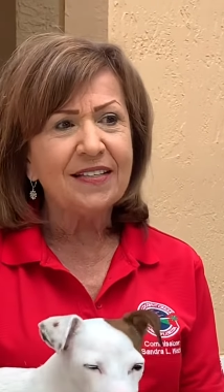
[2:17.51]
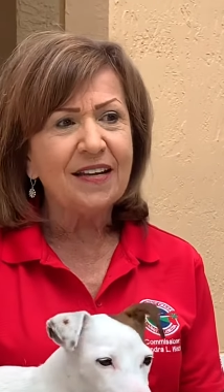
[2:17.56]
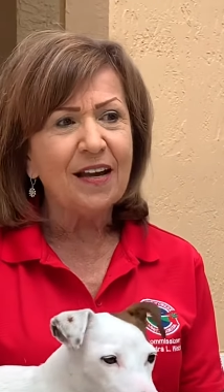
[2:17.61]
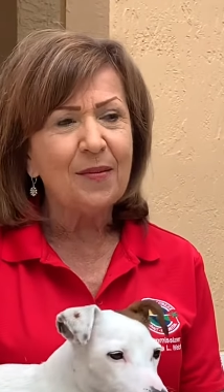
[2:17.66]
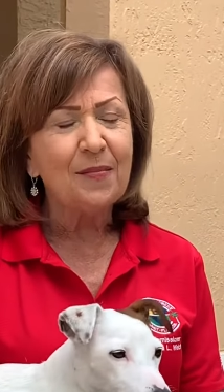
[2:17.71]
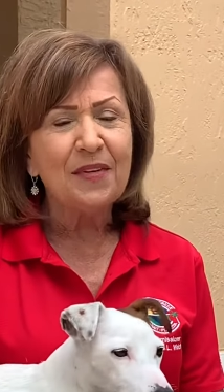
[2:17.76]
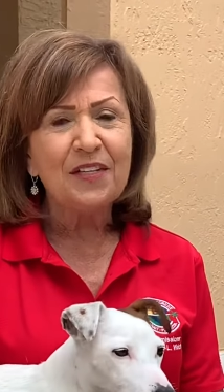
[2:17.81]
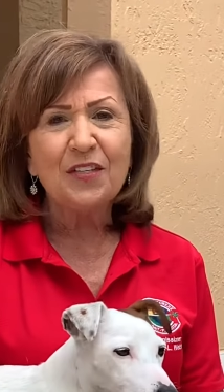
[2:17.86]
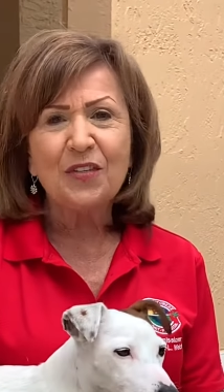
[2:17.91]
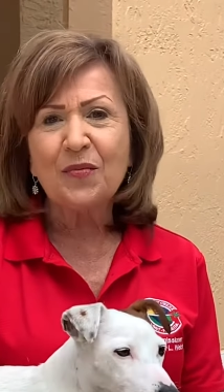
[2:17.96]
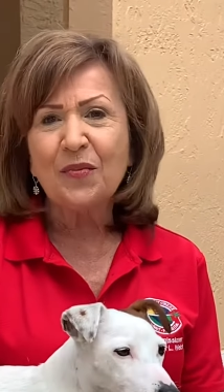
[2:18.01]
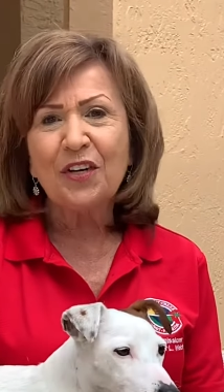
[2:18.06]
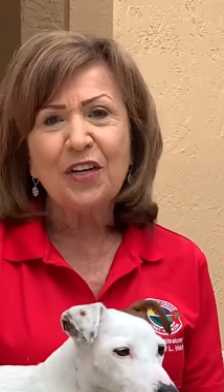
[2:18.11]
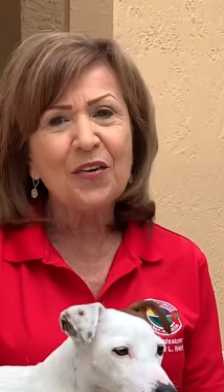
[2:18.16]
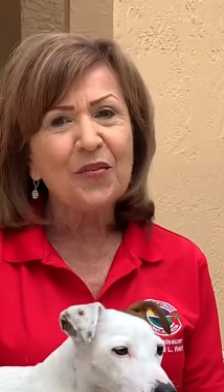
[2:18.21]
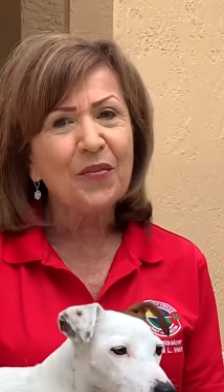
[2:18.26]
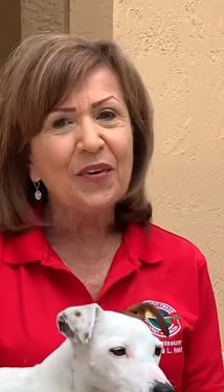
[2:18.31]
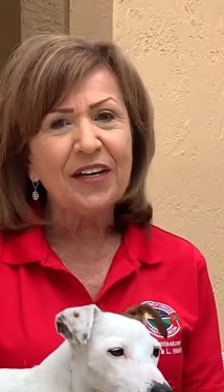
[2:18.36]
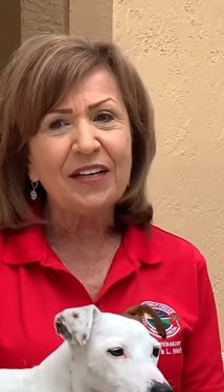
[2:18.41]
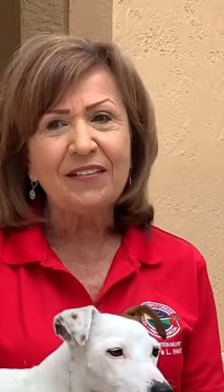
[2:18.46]
I miss running
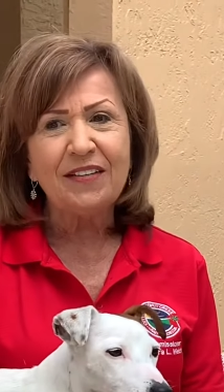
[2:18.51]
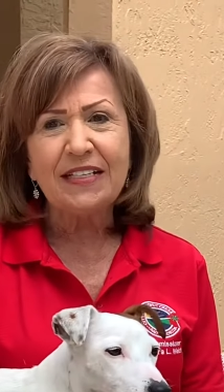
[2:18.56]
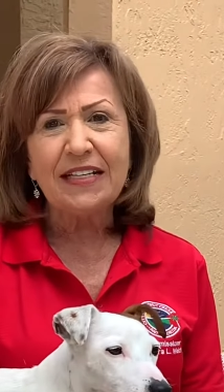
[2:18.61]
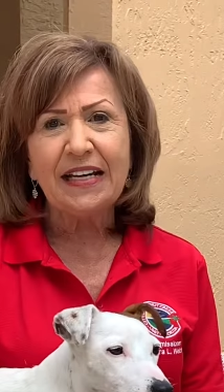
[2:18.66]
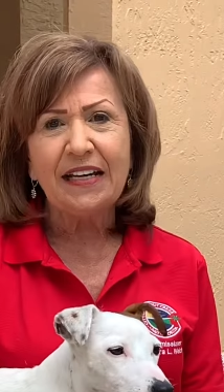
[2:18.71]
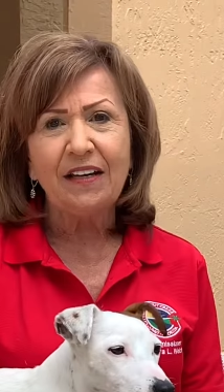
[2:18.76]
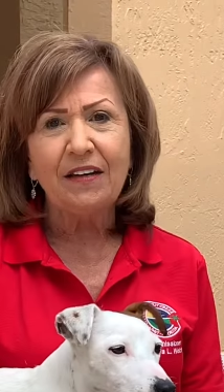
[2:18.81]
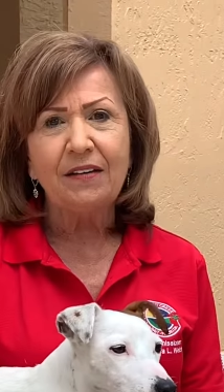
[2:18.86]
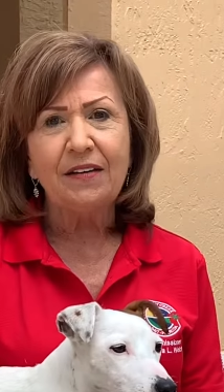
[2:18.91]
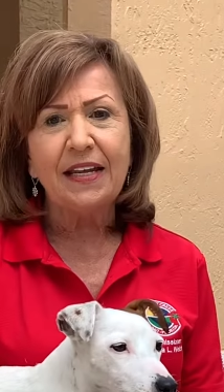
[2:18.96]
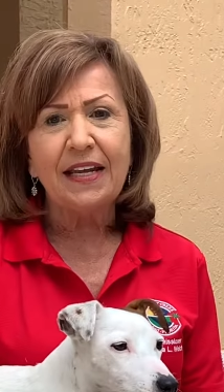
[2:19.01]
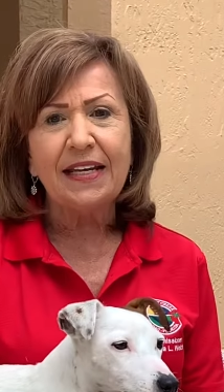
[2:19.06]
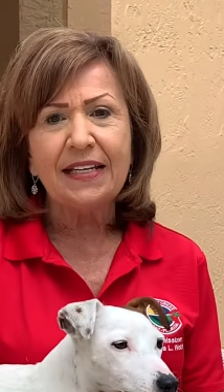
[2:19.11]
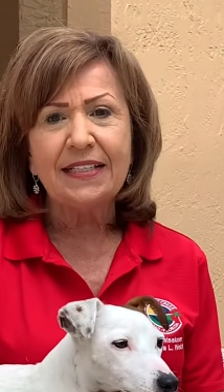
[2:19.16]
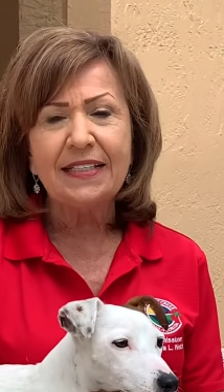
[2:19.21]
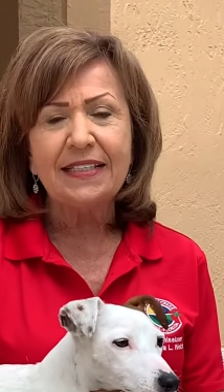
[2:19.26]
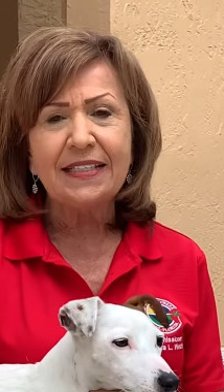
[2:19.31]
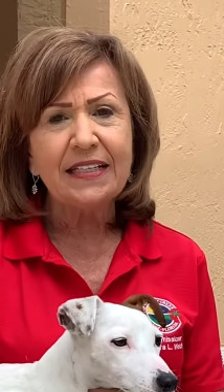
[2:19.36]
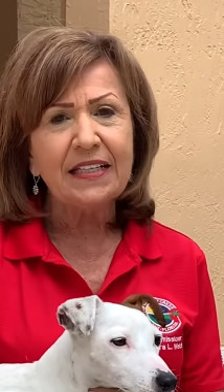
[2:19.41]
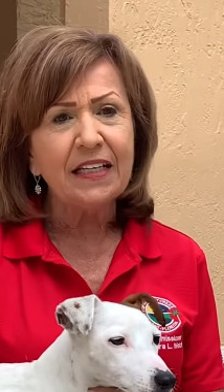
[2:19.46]
around town and
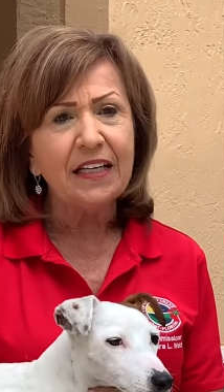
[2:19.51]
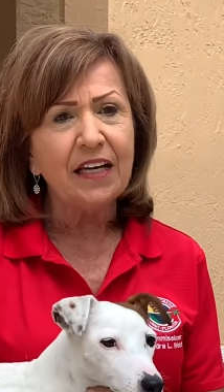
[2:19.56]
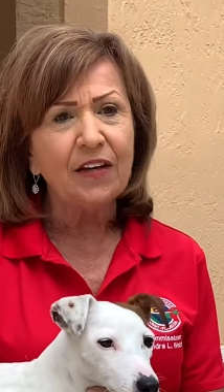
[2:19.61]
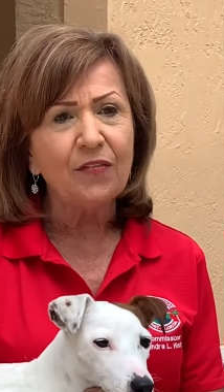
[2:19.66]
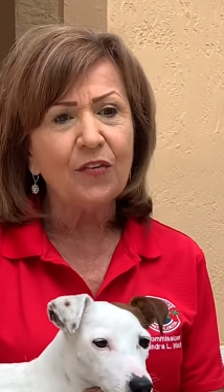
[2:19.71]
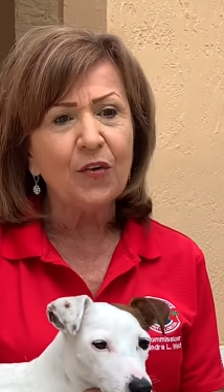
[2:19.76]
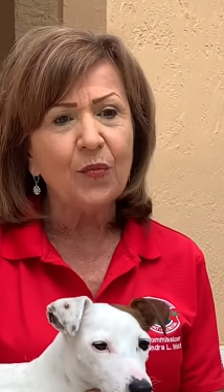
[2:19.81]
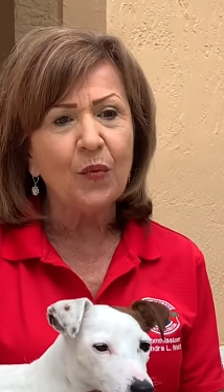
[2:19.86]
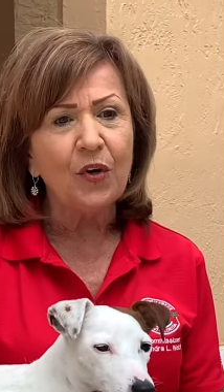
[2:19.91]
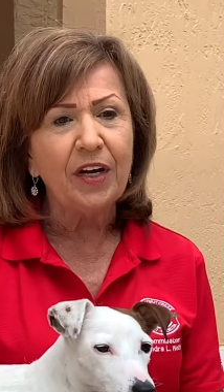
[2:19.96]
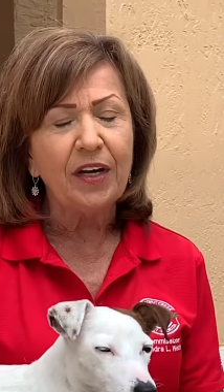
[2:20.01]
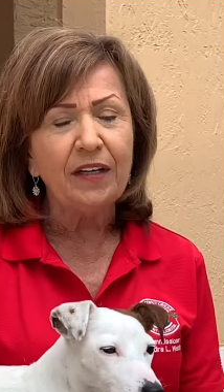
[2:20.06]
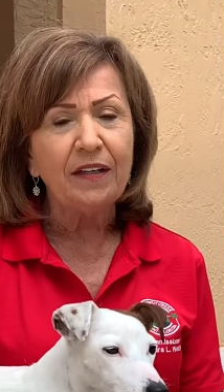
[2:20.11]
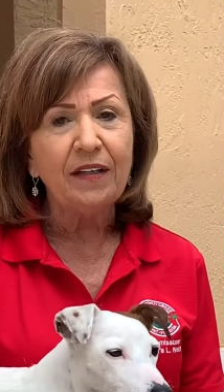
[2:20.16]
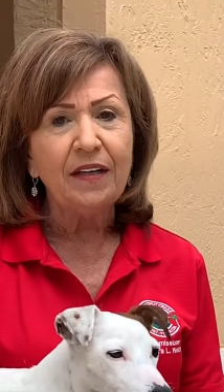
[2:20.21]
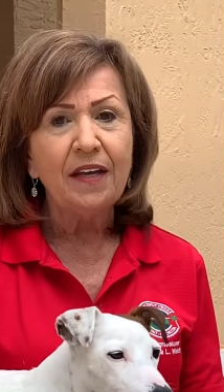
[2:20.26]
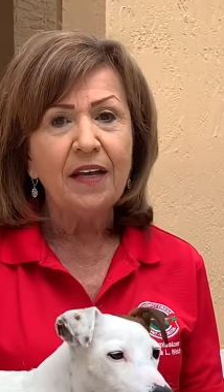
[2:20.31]
seeing everyone.